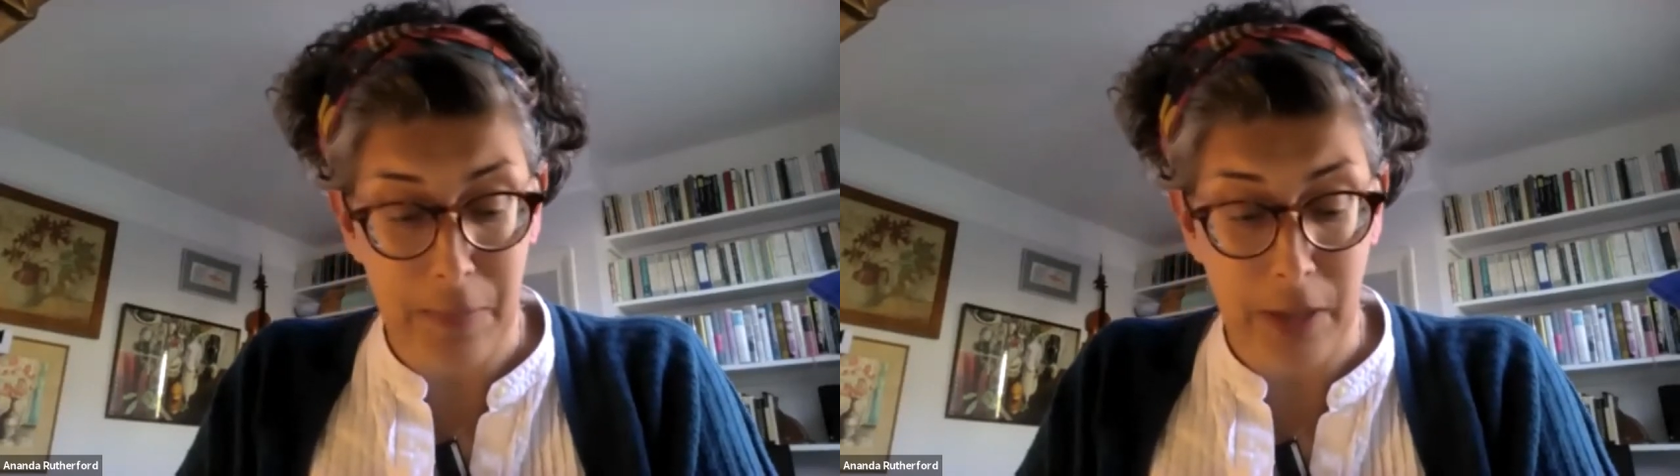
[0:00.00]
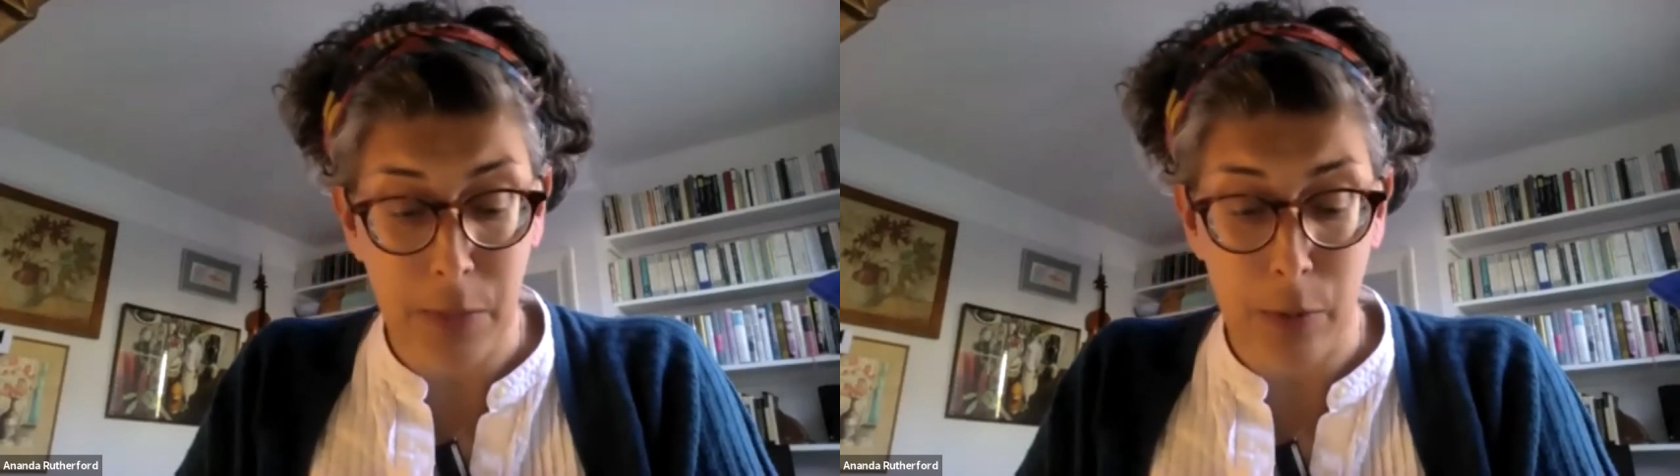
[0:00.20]

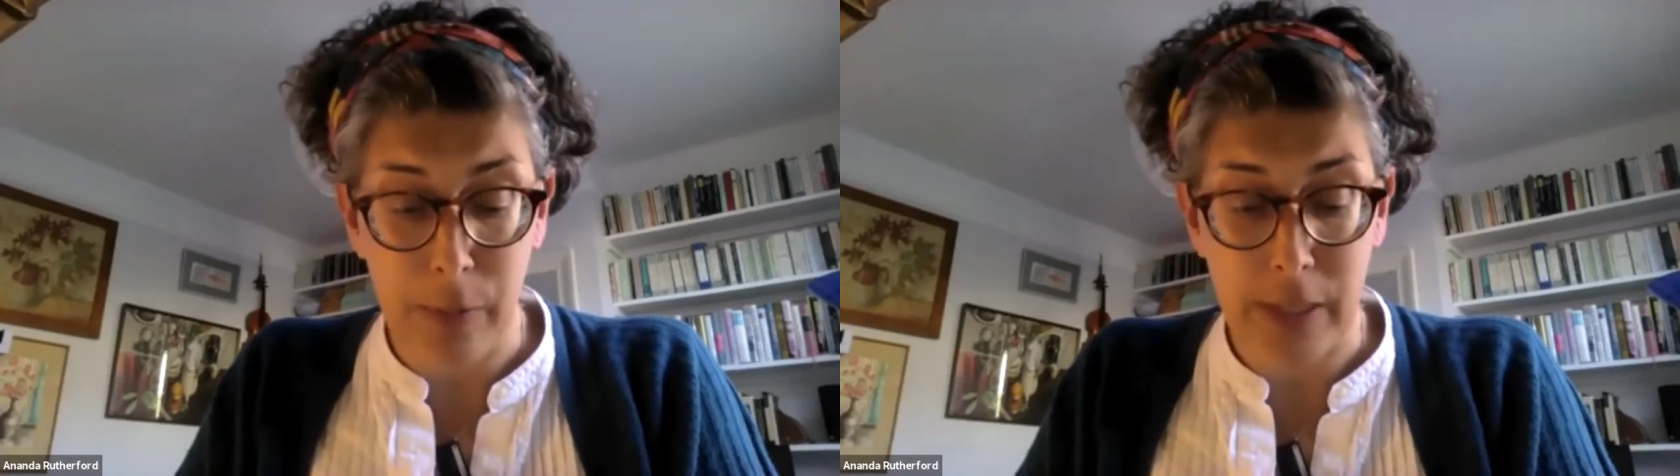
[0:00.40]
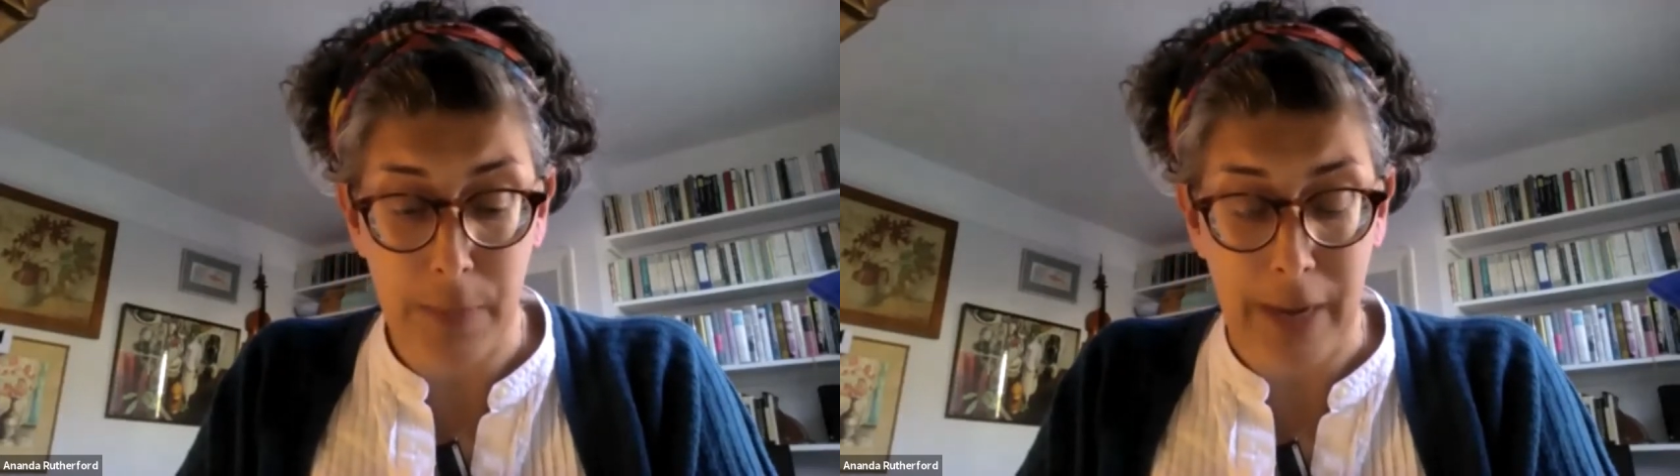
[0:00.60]
multiple
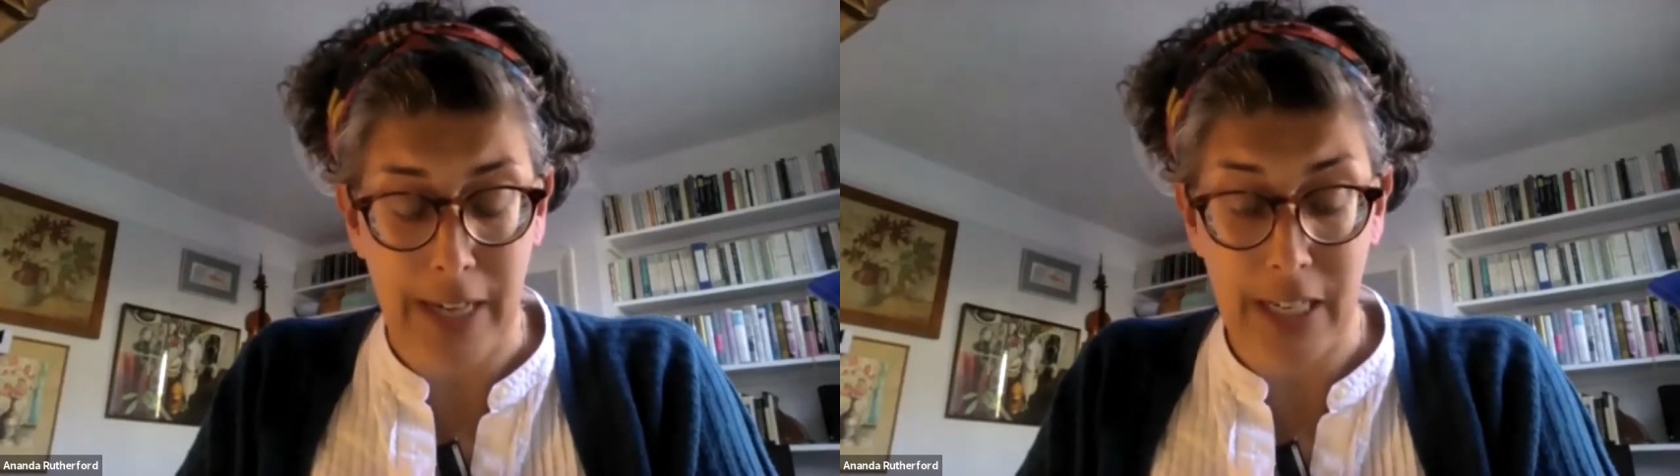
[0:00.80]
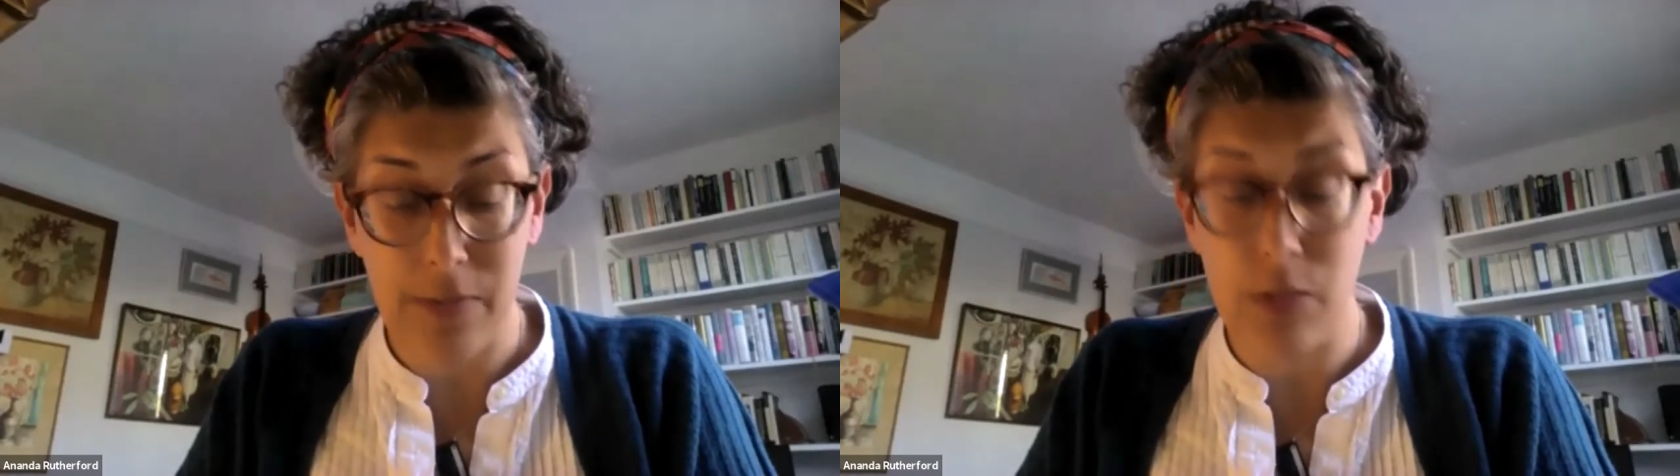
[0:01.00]

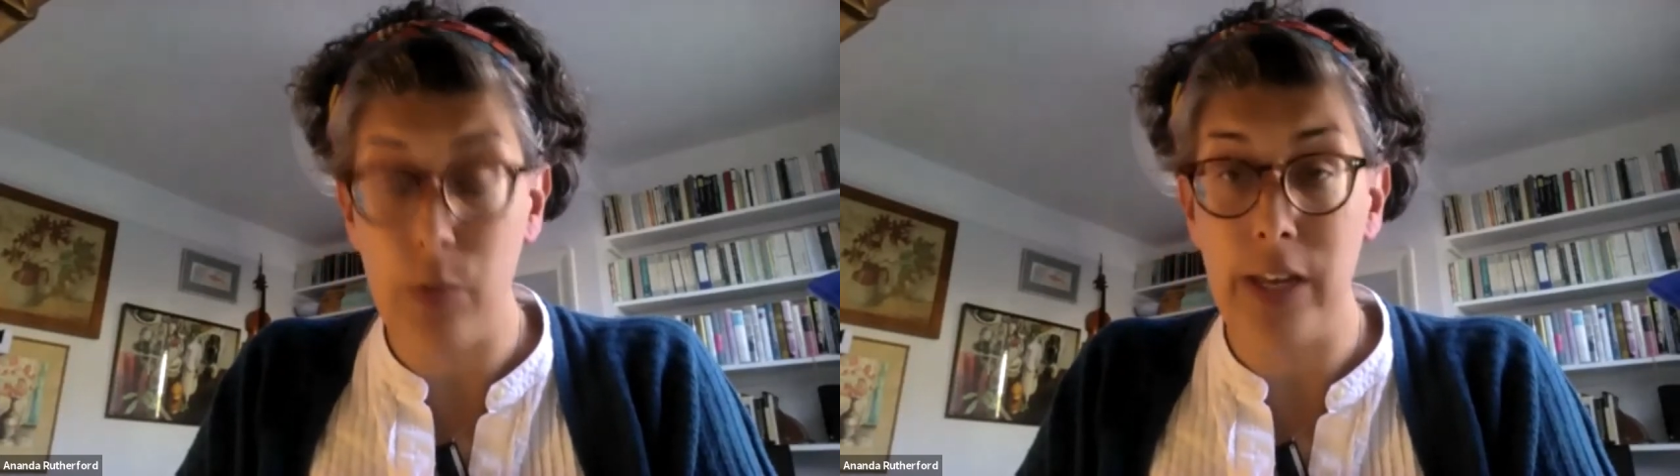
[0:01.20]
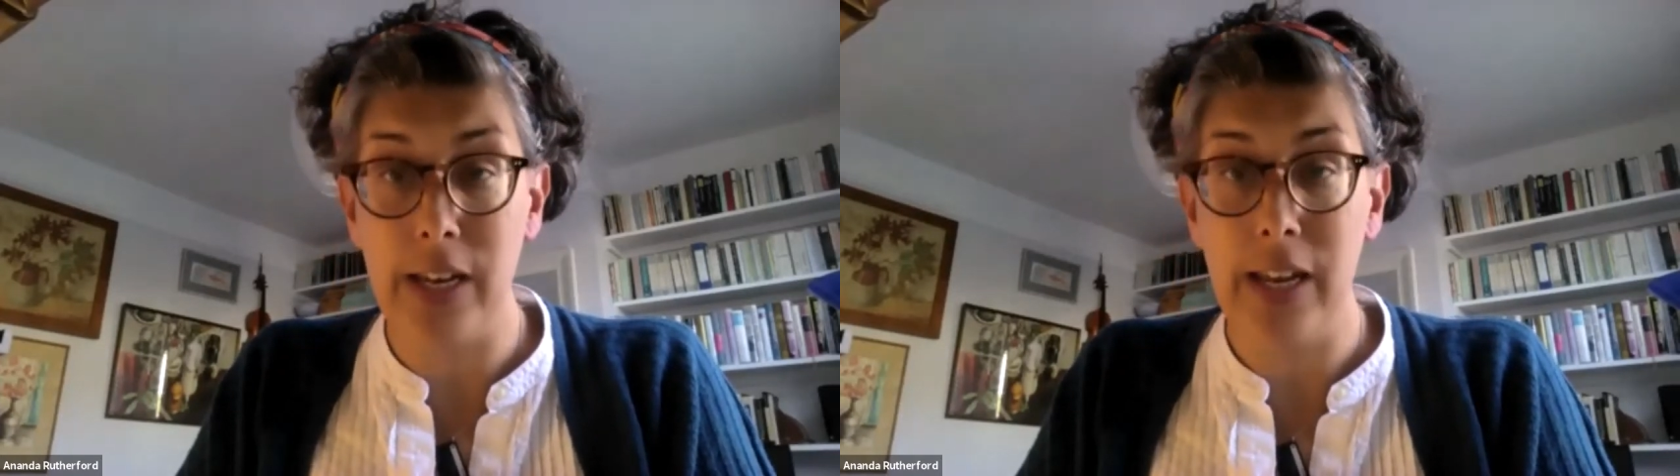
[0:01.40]
perspectives
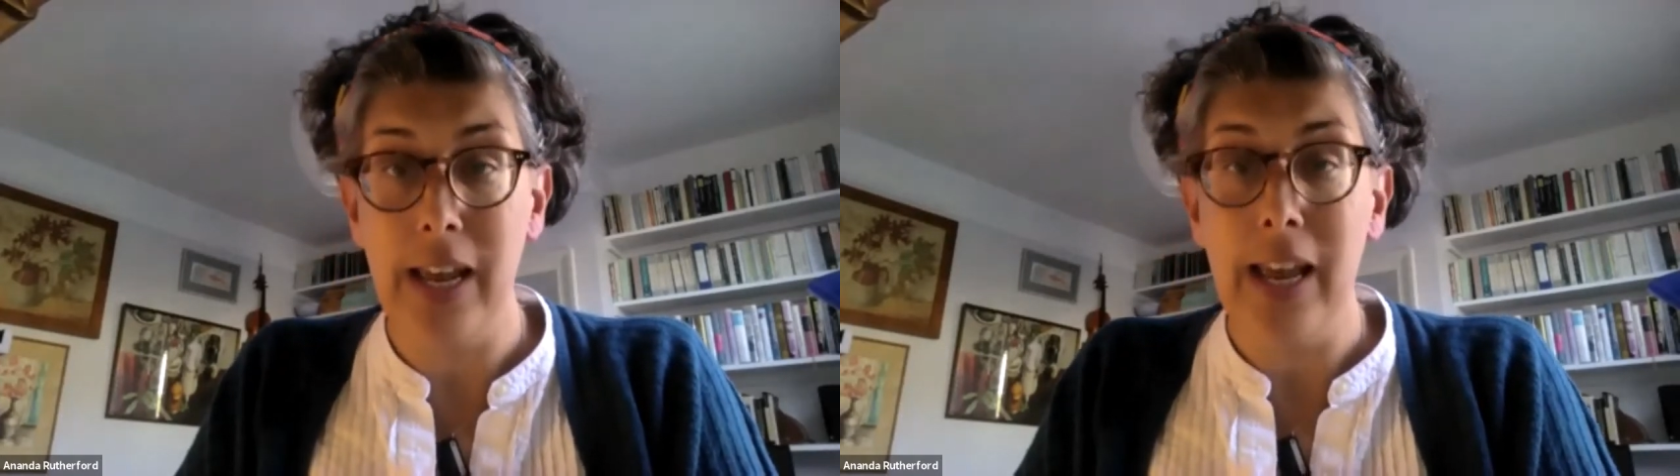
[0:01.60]
within